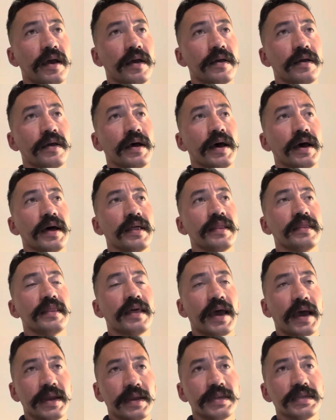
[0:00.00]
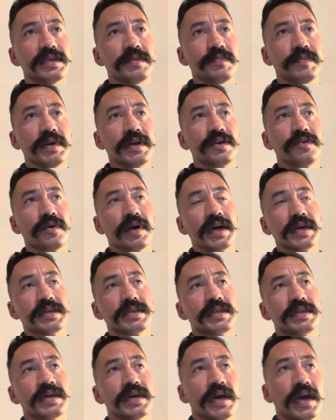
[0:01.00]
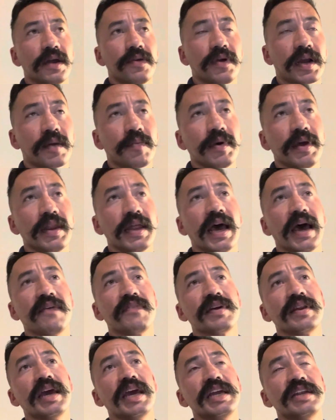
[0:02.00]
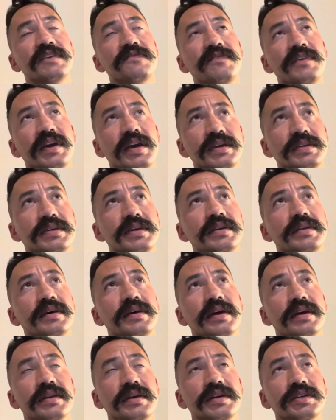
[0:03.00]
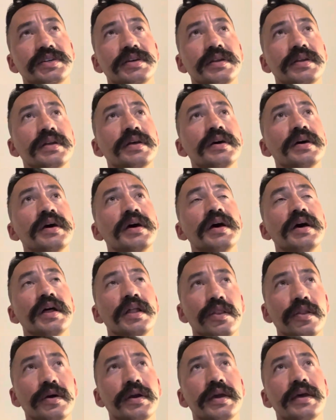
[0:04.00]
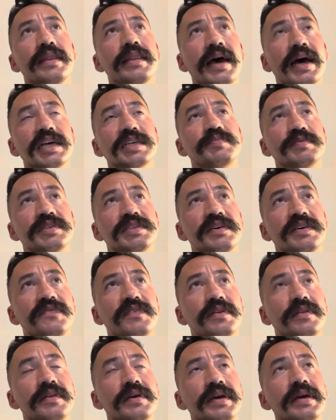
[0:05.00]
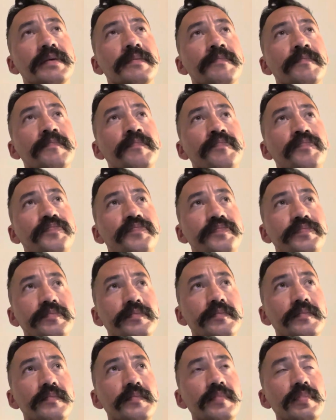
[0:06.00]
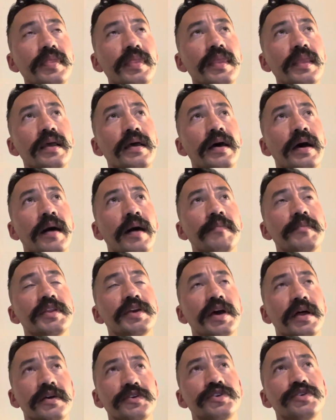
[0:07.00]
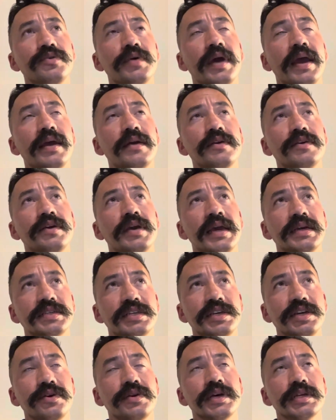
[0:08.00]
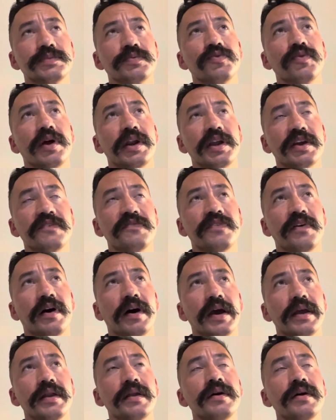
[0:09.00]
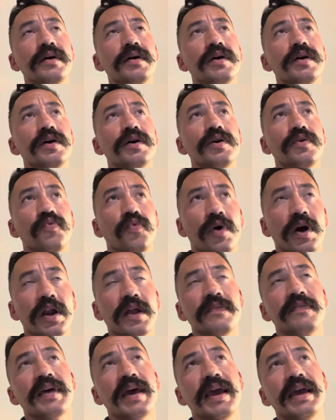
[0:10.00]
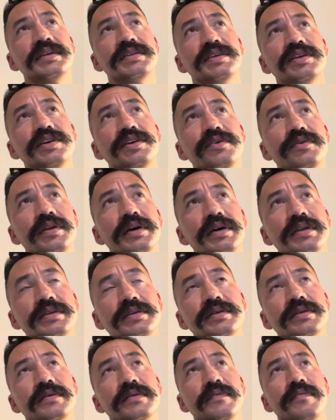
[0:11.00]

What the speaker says: that needs to be addressed. I'd recommend having an HVAC technician look at that specifically. The other 2 AC units were running fine. One of the AC units